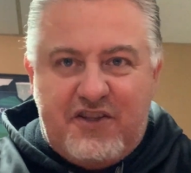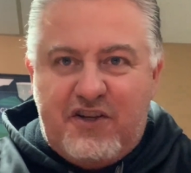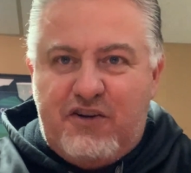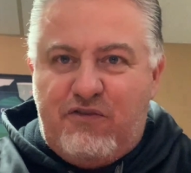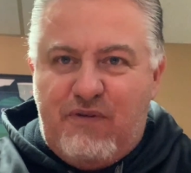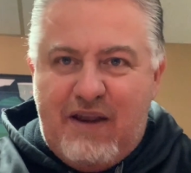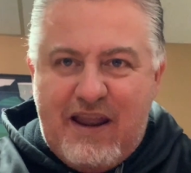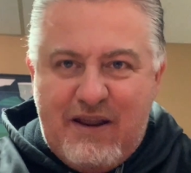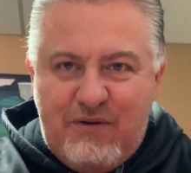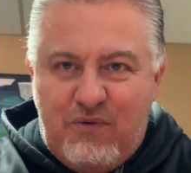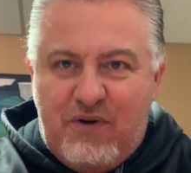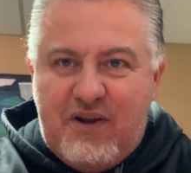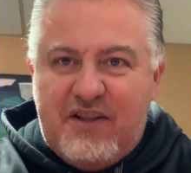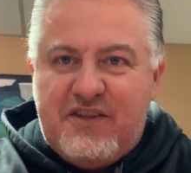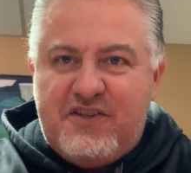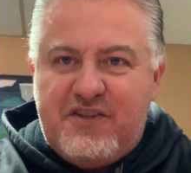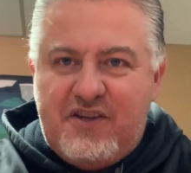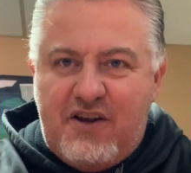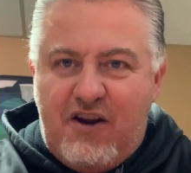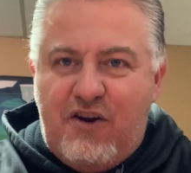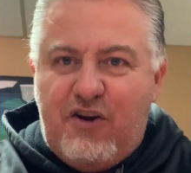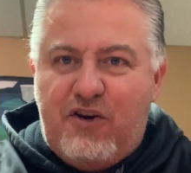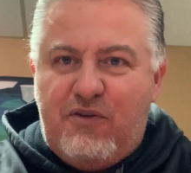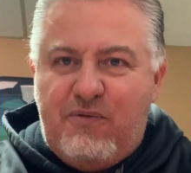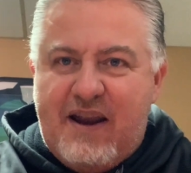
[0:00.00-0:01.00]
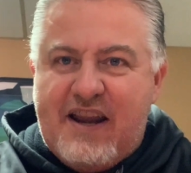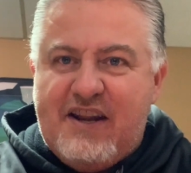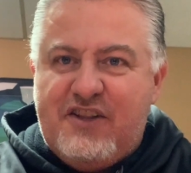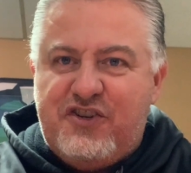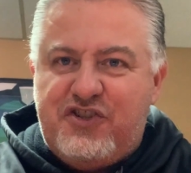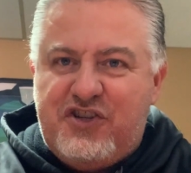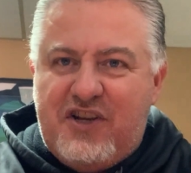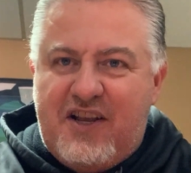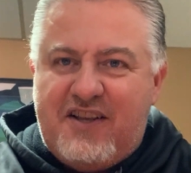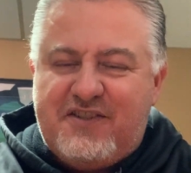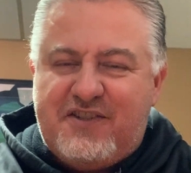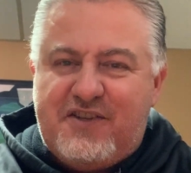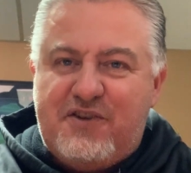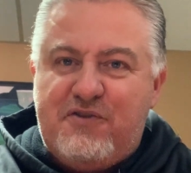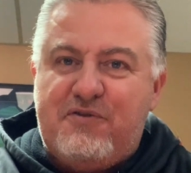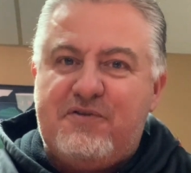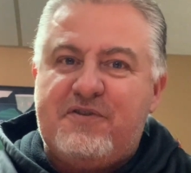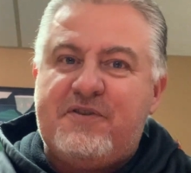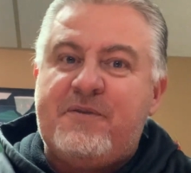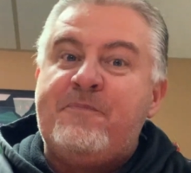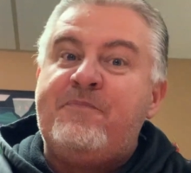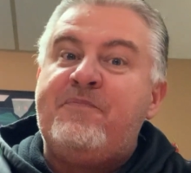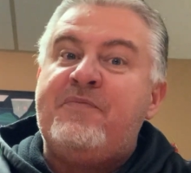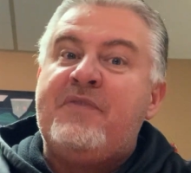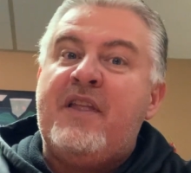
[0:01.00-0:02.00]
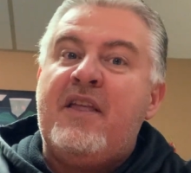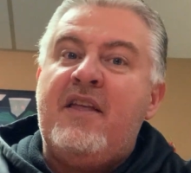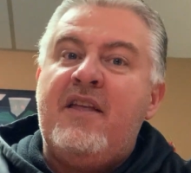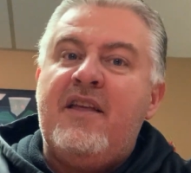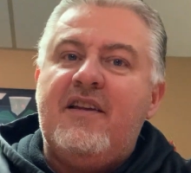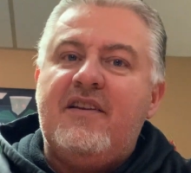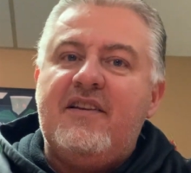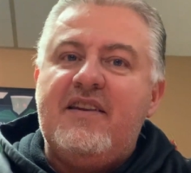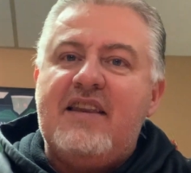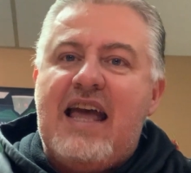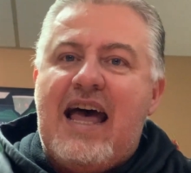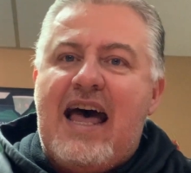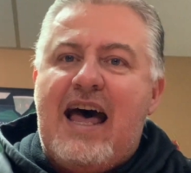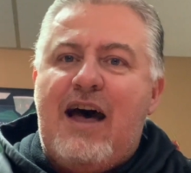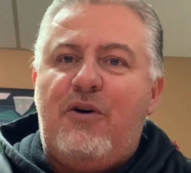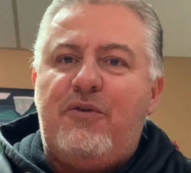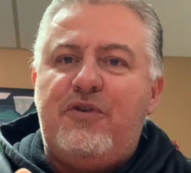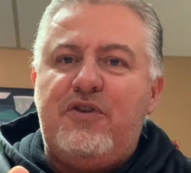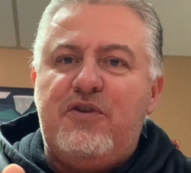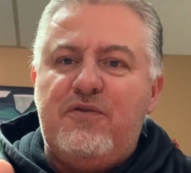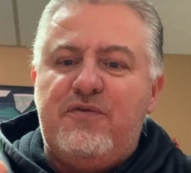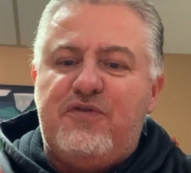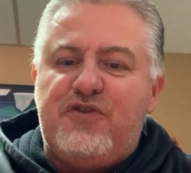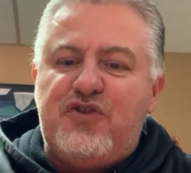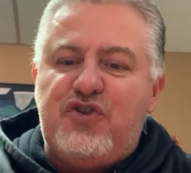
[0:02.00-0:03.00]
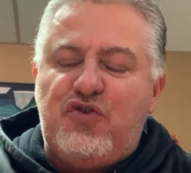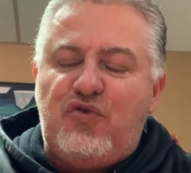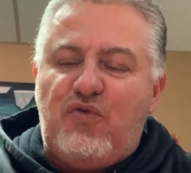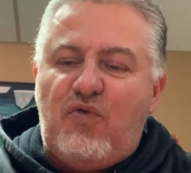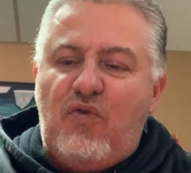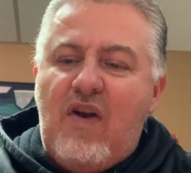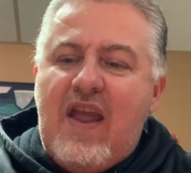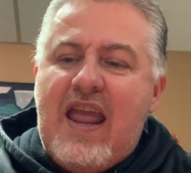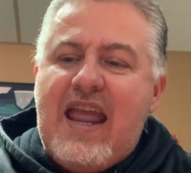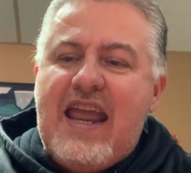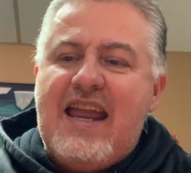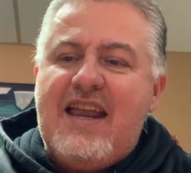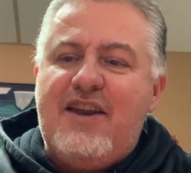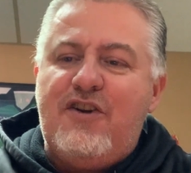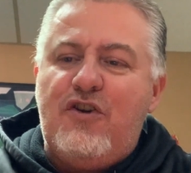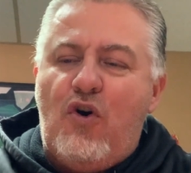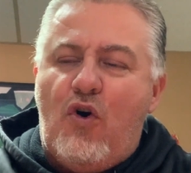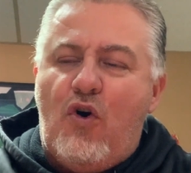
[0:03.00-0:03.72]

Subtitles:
The great ones are great adjusters. Now you've trained